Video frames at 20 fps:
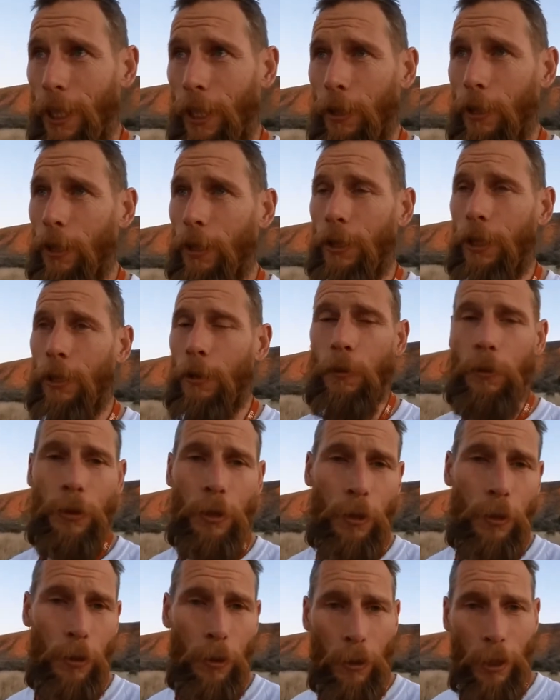I, I don't know what
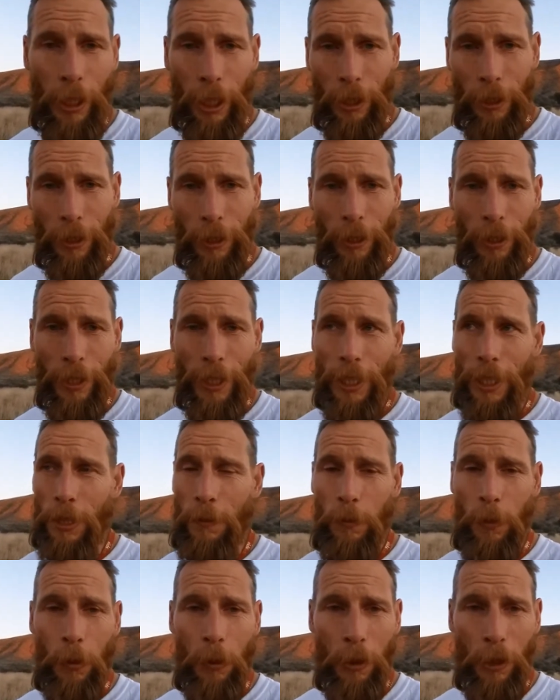to call it. I think
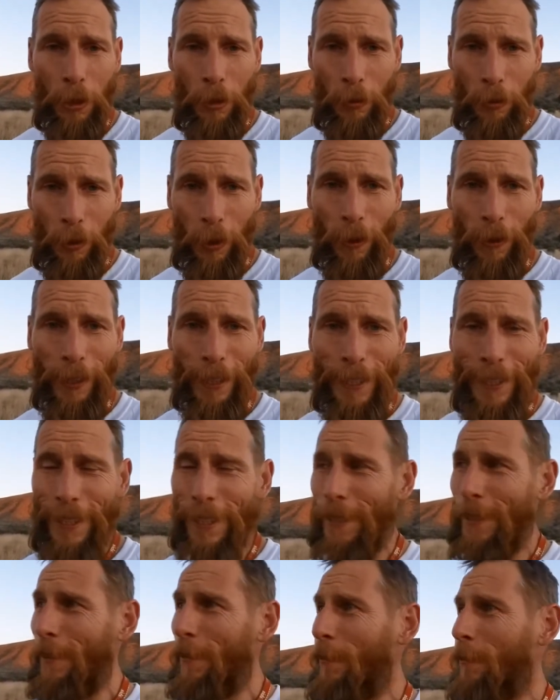it's more than a ride
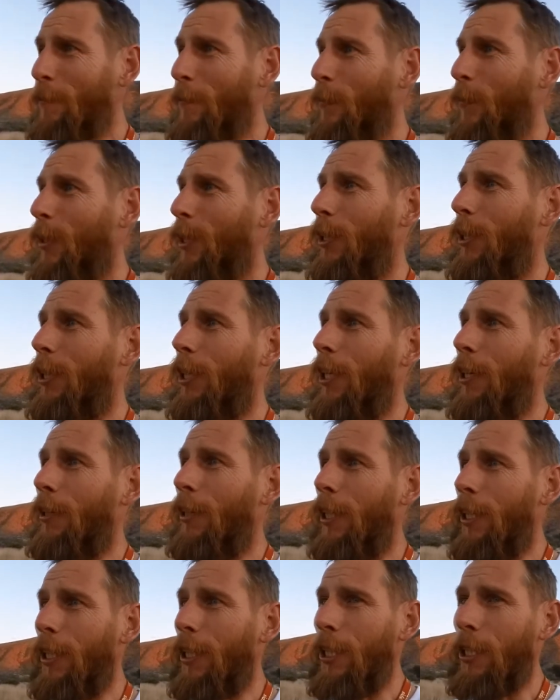you
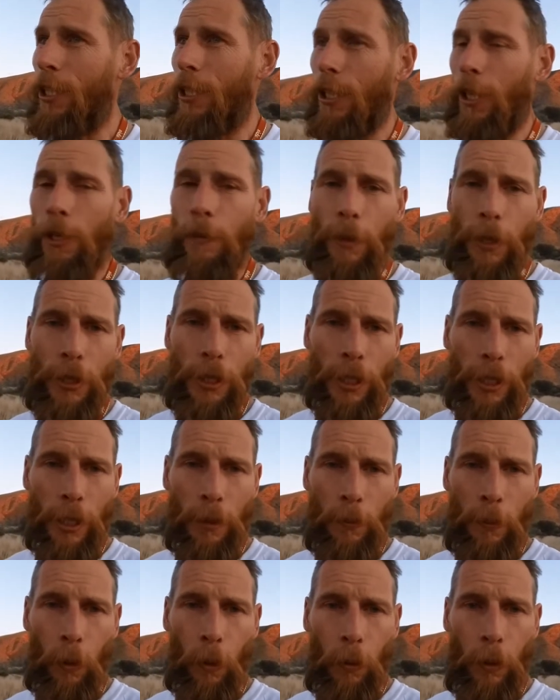know, they, there's so much that
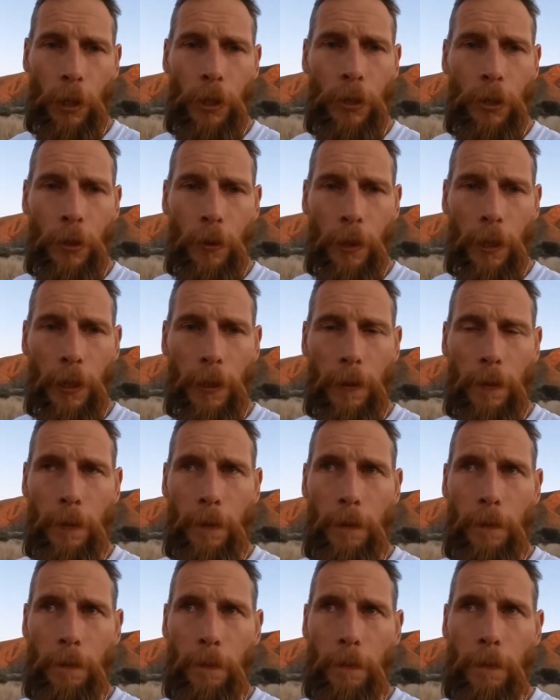they pour into it.
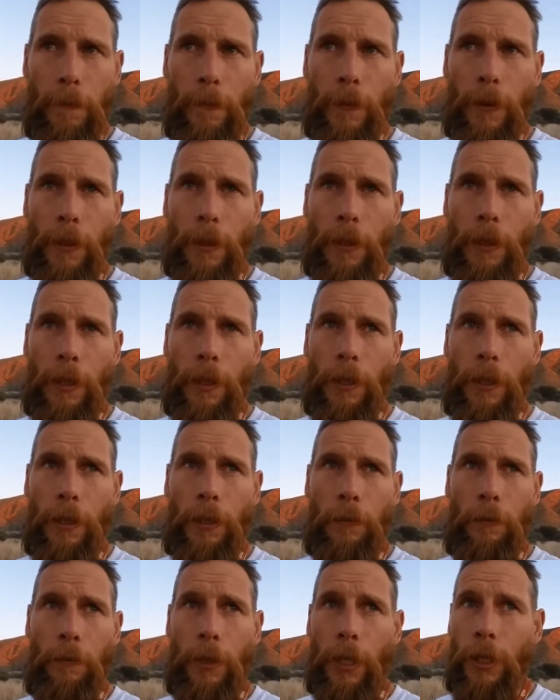
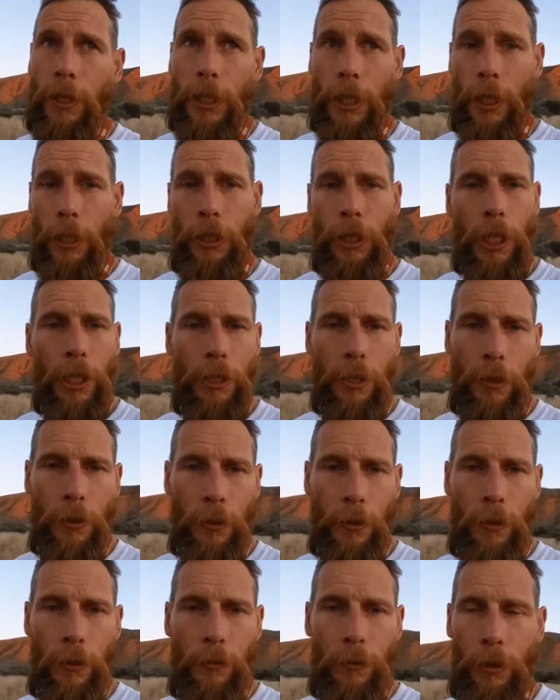Um, and Nick and Jason are
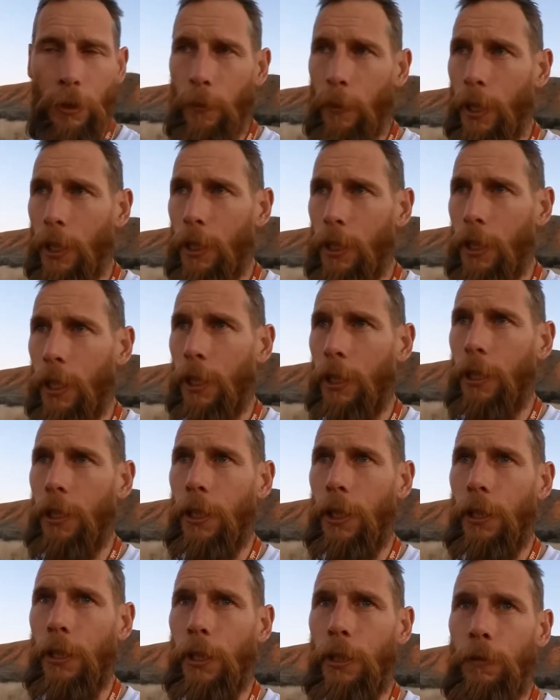doing tremendously.
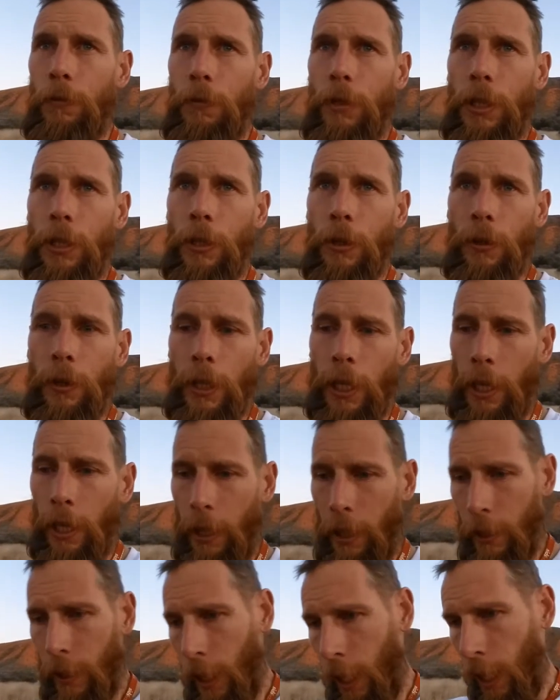You know, they've really got
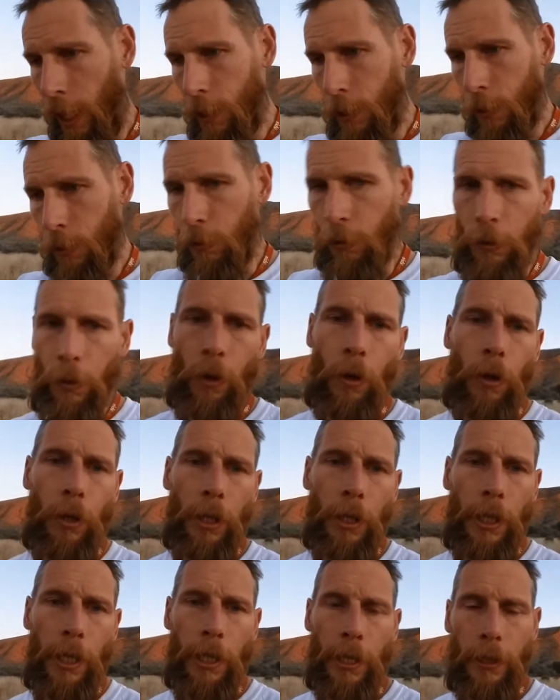their, their head screwed on
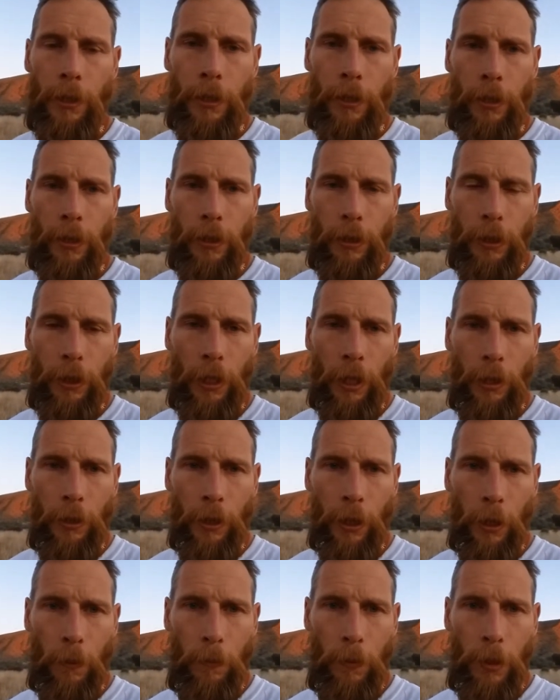and their, you know,
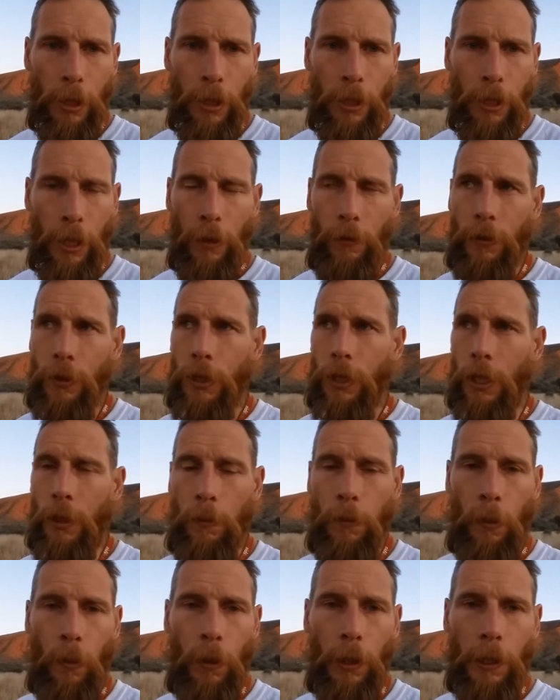the compass is set for
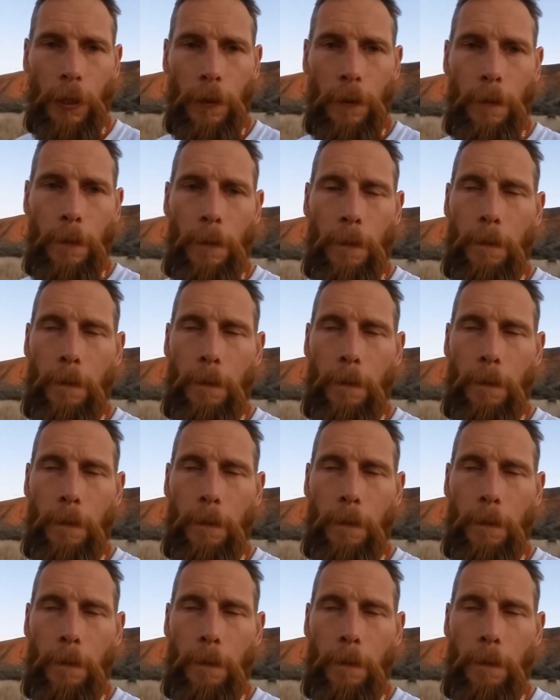steep point.